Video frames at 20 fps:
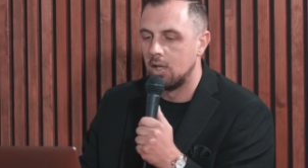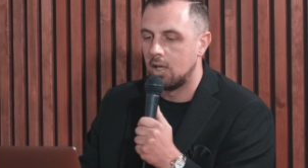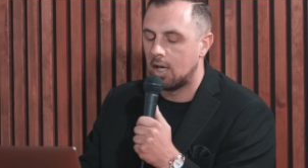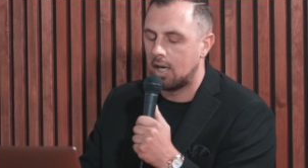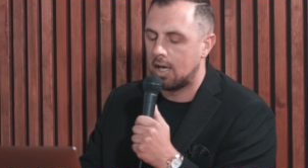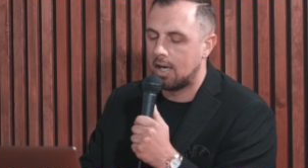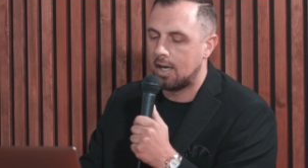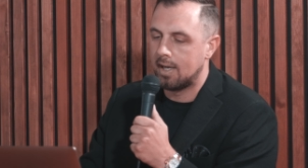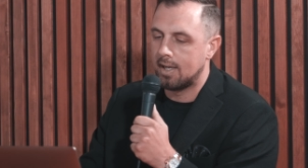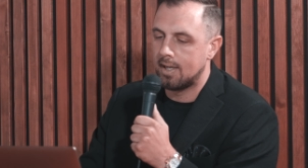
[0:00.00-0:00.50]

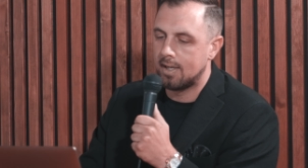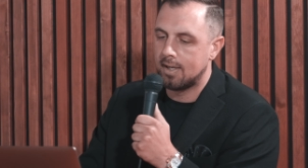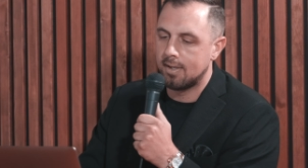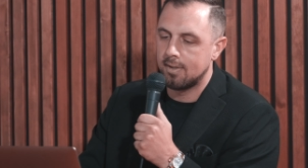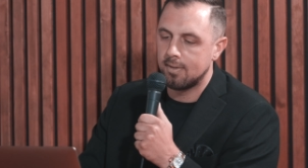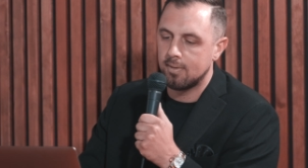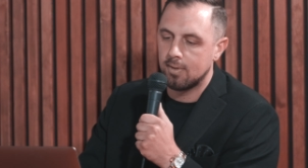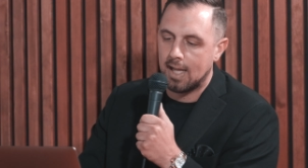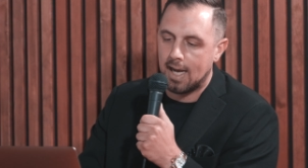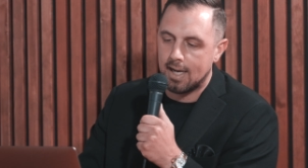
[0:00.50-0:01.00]

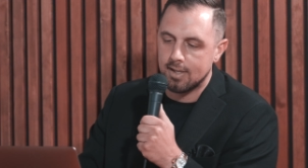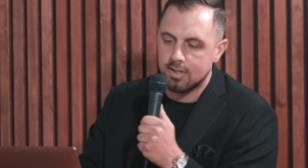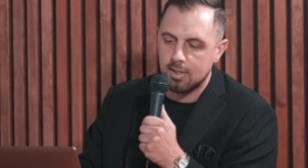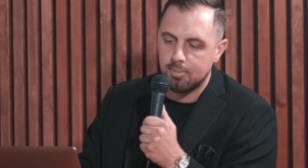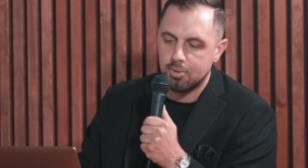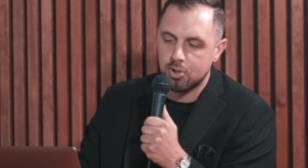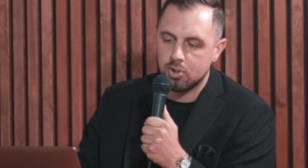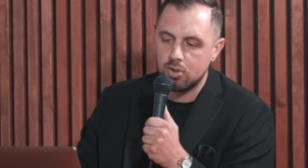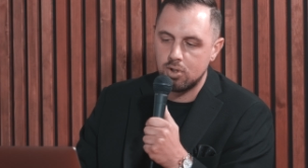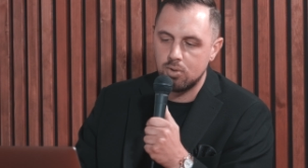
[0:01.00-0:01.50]
Last
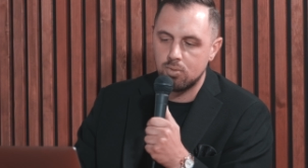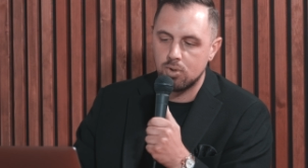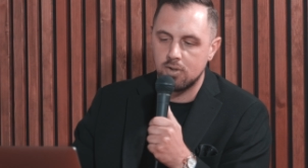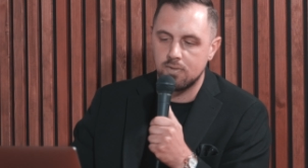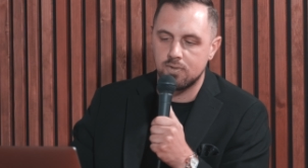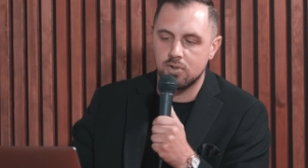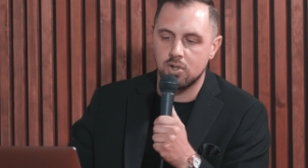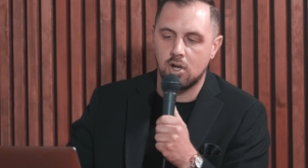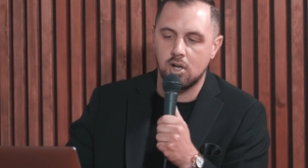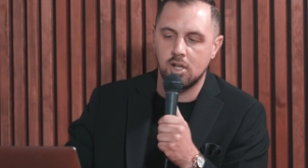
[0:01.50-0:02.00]
episode, you would
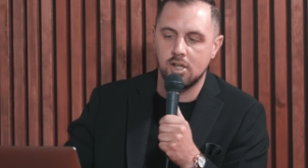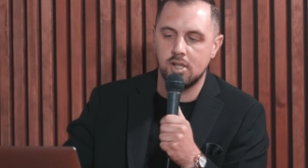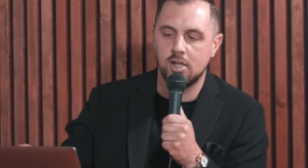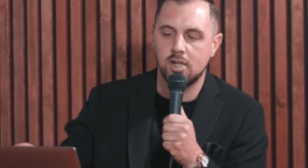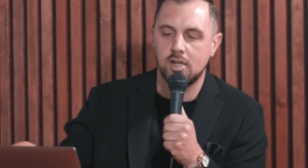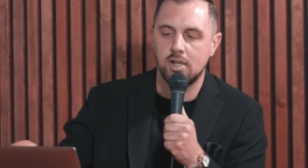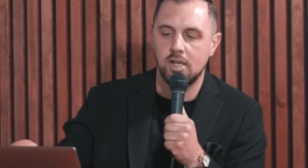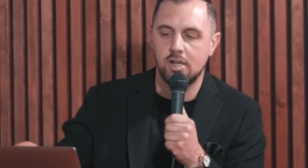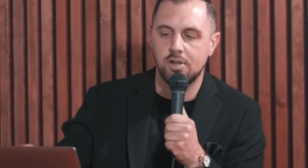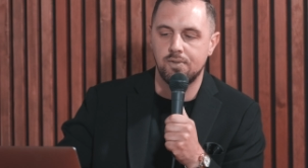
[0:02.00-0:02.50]
have saw
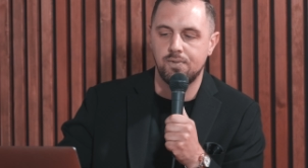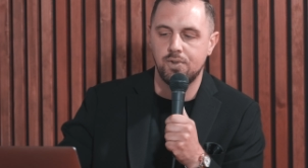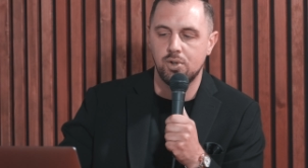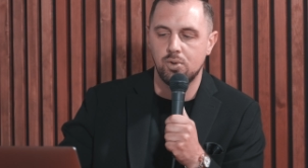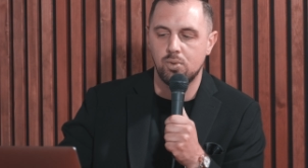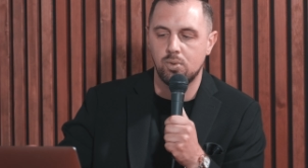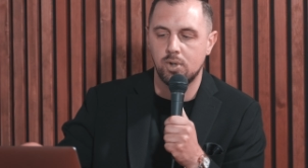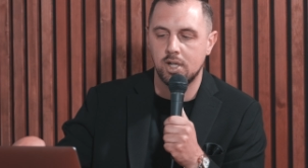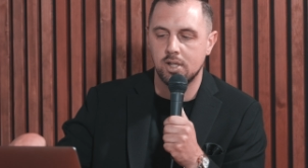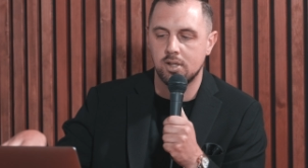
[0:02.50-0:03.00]
the
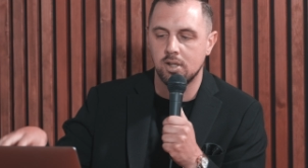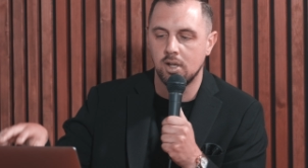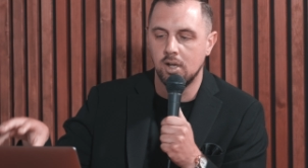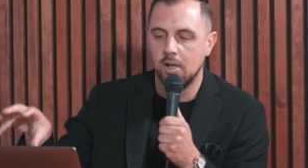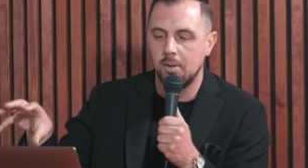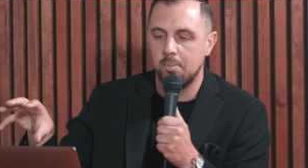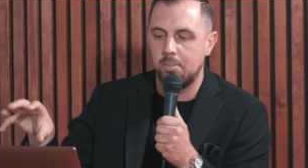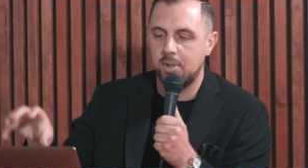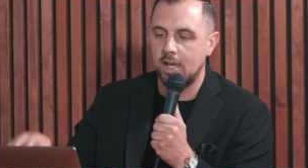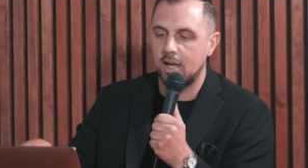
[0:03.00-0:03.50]
interview with
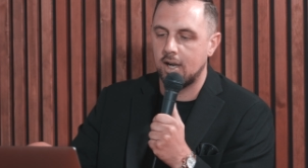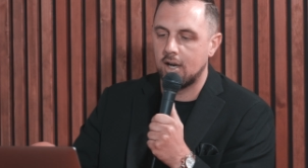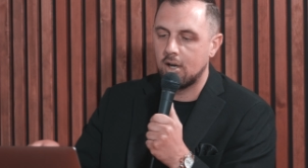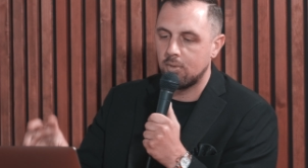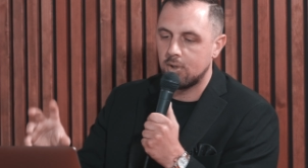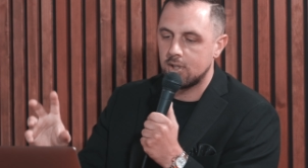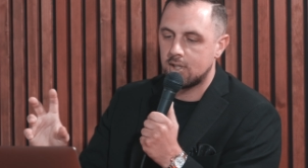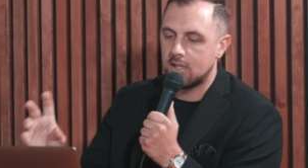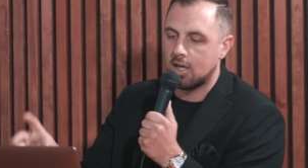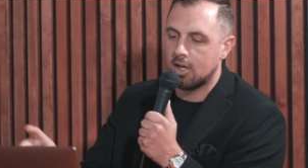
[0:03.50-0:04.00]
Pierre,
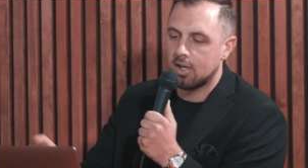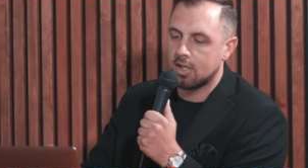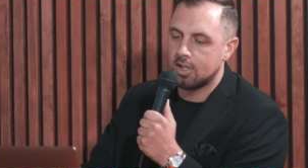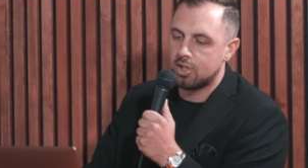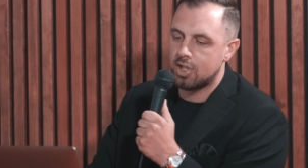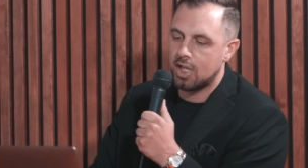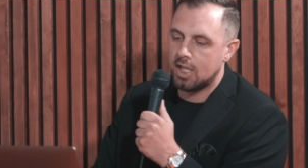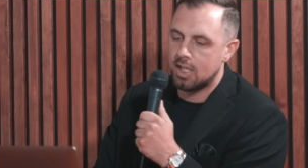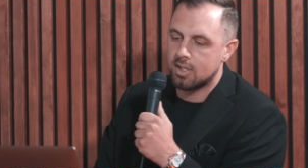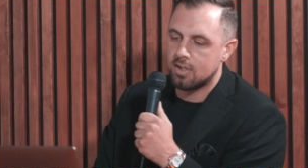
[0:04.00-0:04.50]
with Derek
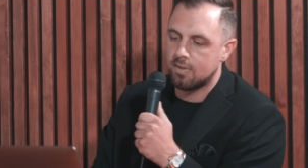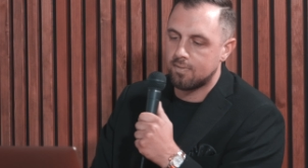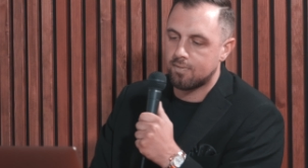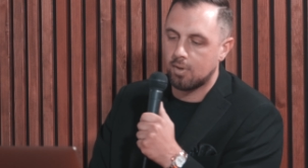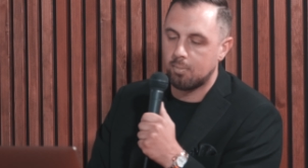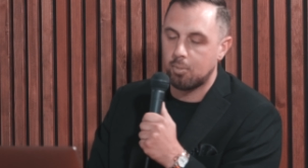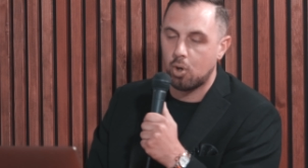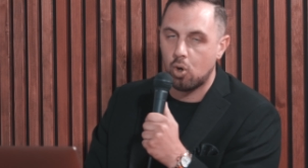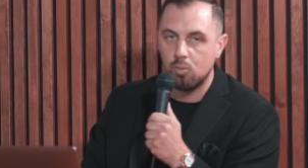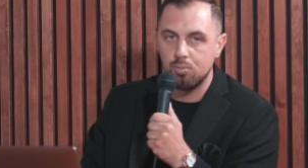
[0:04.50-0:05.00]
and Jason
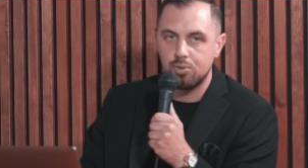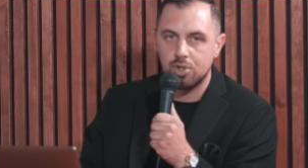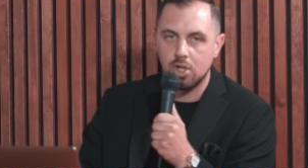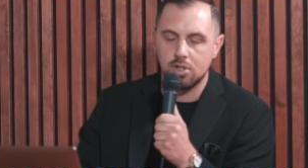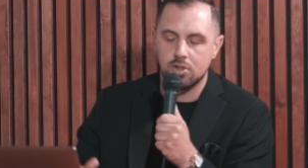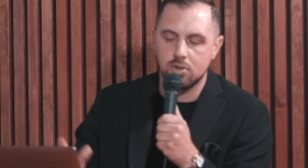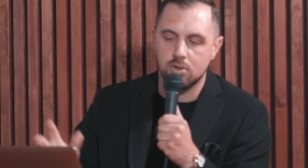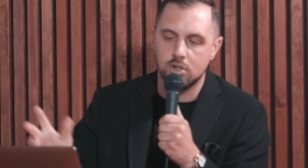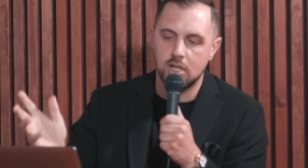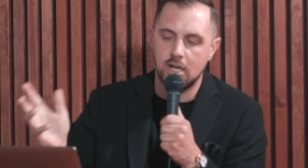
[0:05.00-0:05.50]
from Home
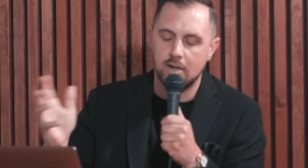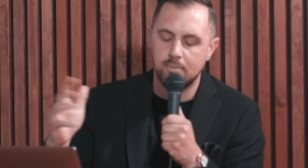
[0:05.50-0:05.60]
Trust. We're going to